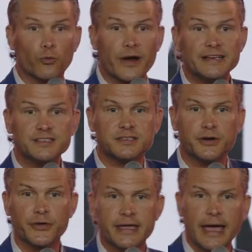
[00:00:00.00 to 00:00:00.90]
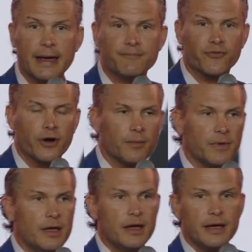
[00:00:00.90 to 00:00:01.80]
race theory came from.
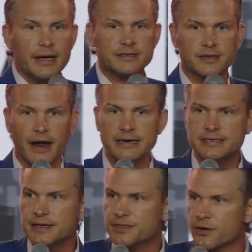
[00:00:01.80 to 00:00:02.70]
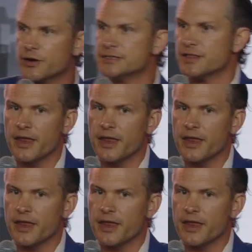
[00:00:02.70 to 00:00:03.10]
It's the 1930s and the